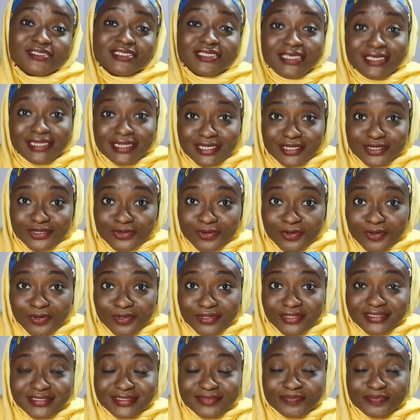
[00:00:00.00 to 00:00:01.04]
Skin and
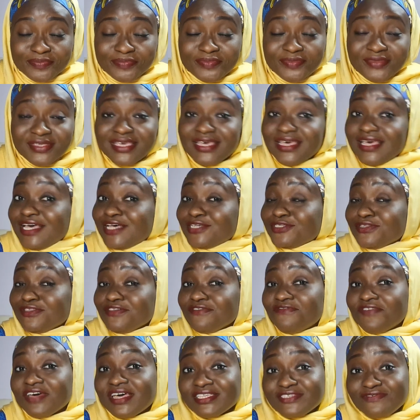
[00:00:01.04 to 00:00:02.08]
All. So
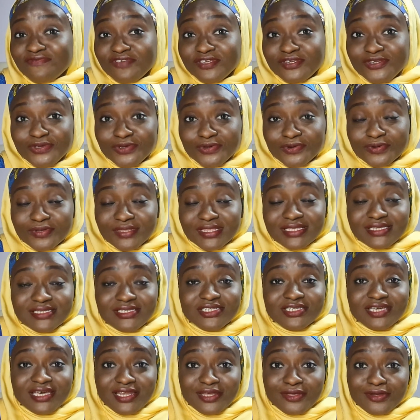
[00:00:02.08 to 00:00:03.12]
the first video on this
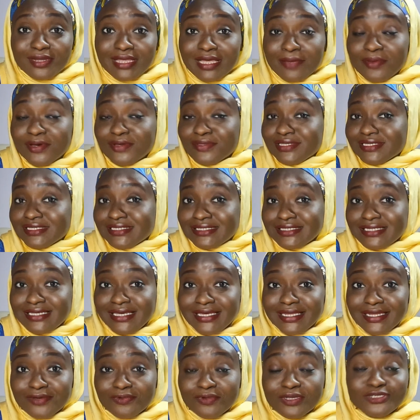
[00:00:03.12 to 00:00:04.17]
channel about the
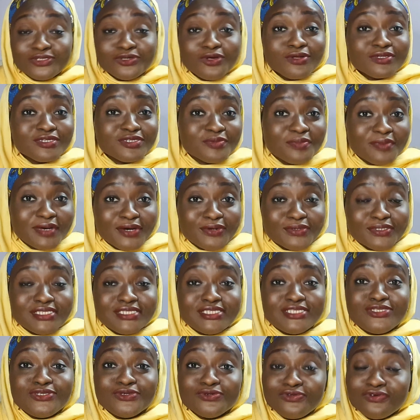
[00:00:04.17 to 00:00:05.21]
skin, we talked about
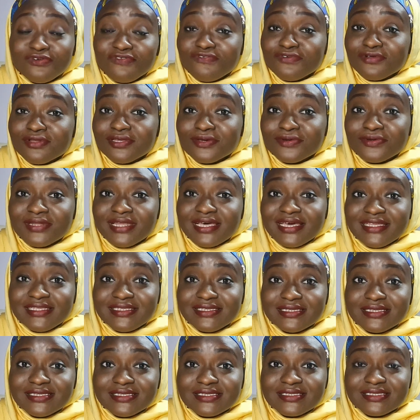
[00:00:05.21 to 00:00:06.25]

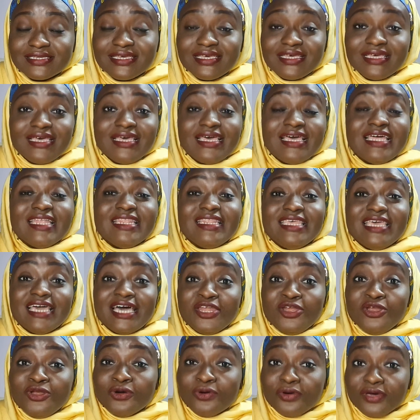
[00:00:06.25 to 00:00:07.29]
pseudofolliculitis, the
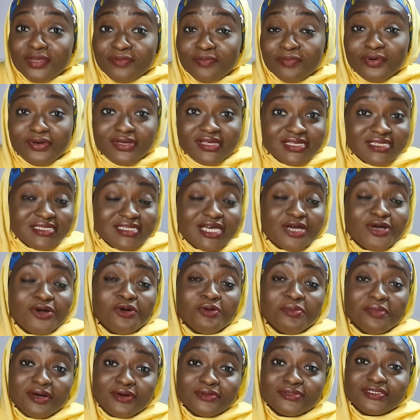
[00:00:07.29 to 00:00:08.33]
annoying buggers that
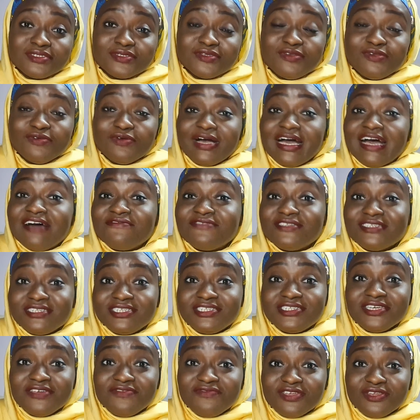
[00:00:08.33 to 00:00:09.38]
come out after
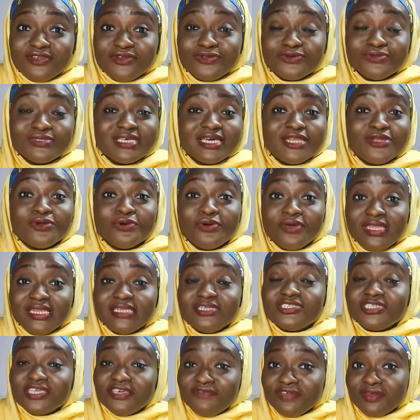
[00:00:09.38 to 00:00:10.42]
shaving, those annoying
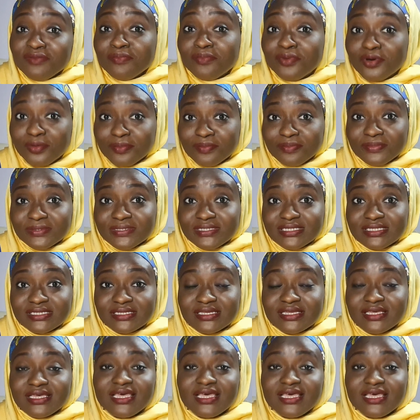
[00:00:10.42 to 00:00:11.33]
shaving bumps.